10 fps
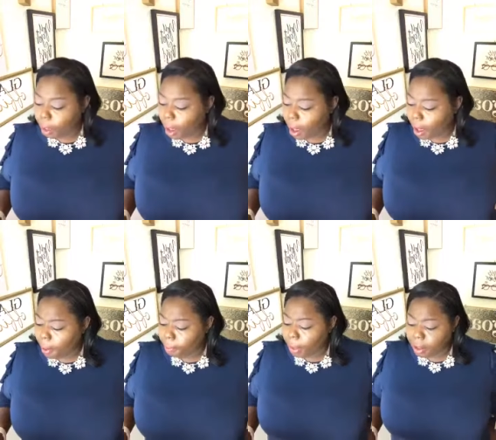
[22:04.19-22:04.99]

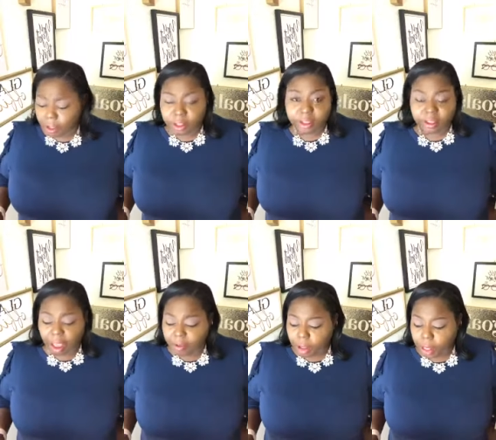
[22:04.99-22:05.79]
Um, and then
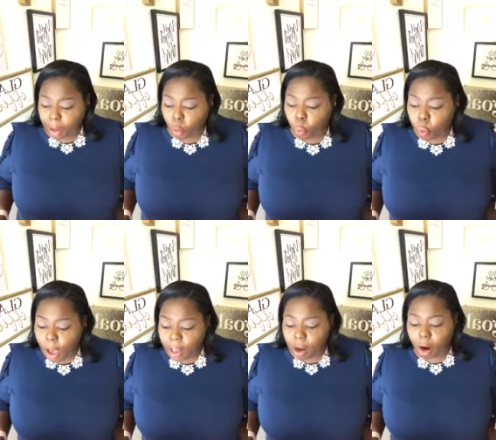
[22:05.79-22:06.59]
seven, like,
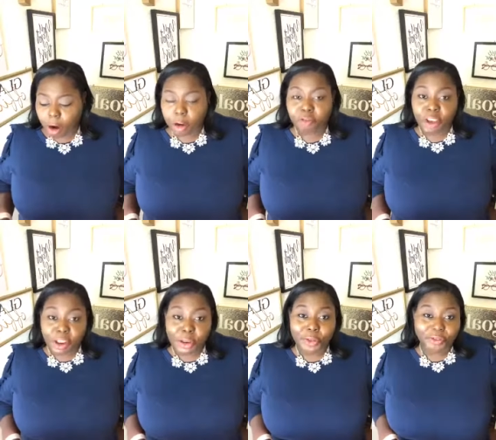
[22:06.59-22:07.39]
what are
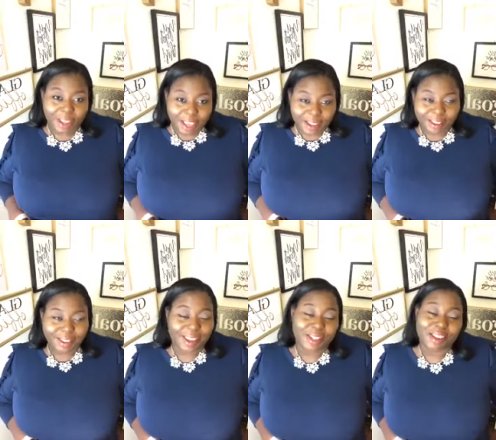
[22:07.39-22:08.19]
venue fees?
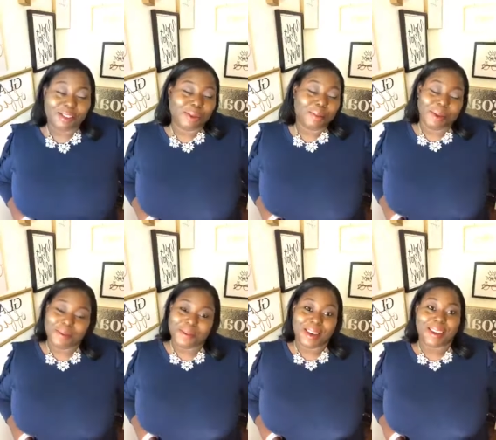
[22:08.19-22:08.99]
And this is where
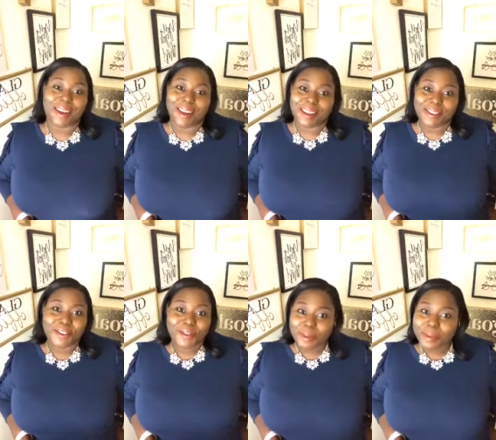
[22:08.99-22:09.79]
people get uh,
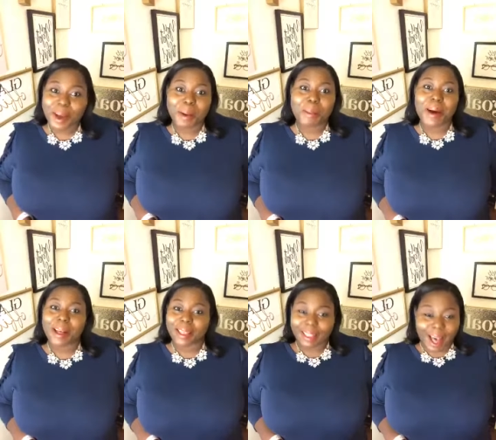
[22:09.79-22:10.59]
tripped up
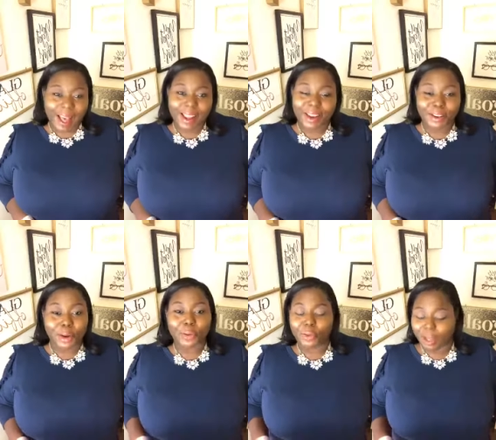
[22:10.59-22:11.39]
a lot and
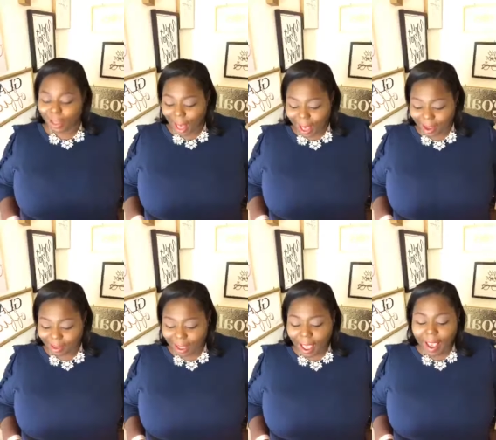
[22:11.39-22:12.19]
don't
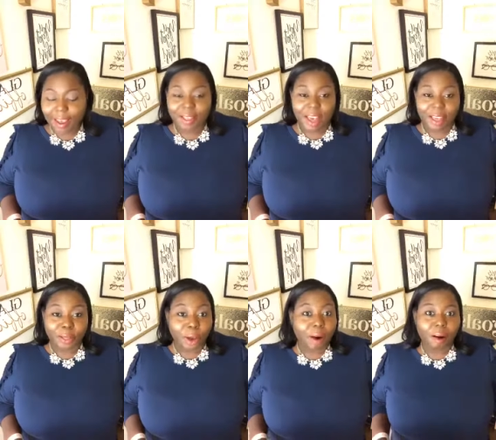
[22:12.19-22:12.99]
realize that
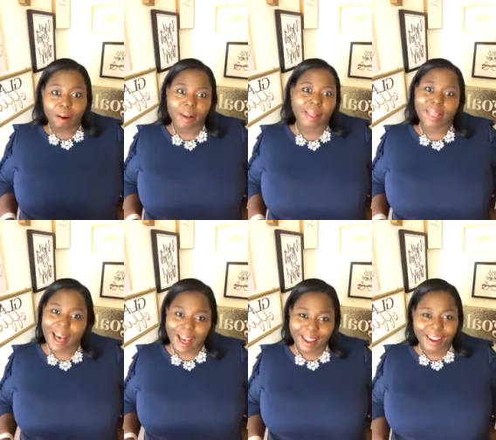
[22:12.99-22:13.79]
there are a
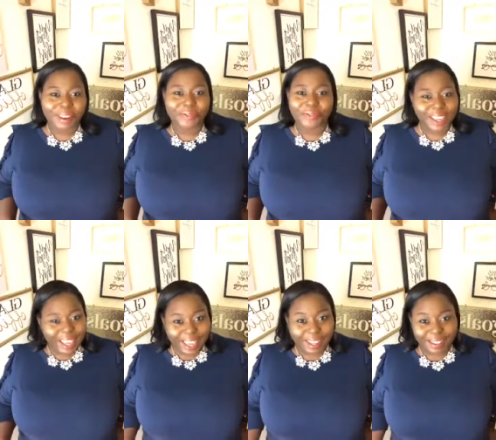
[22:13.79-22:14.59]
lot of
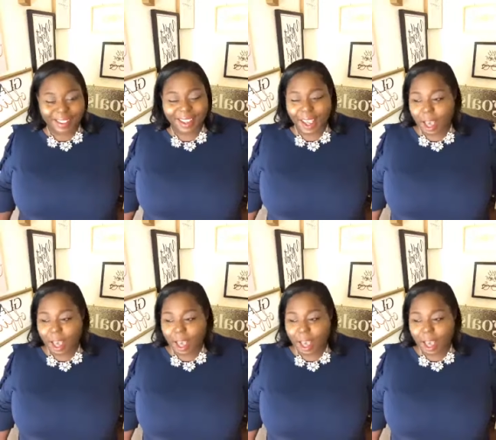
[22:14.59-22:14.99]
fees.